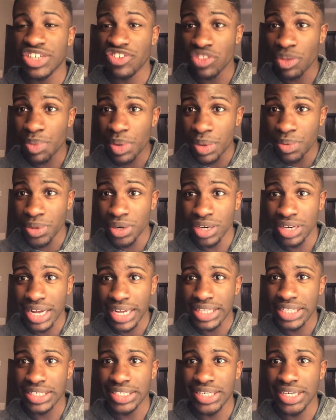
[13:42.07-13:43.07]
If the people are
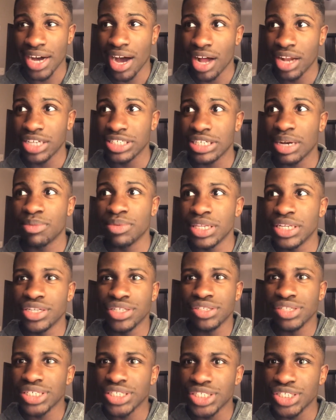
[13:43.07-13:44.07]
like this in college, I'm
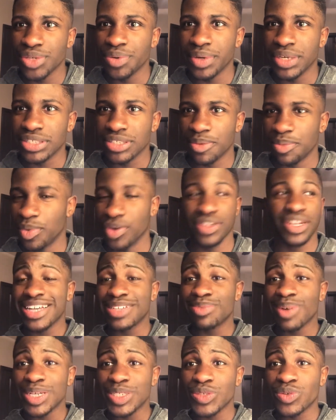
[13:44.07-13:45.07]
literally suing someone.
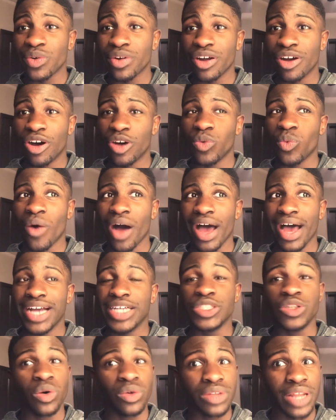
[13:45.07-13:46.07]
That's my story on why I
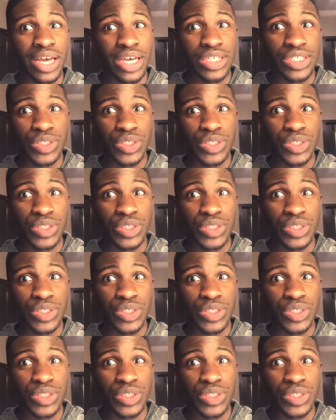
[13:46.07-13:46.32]
don't like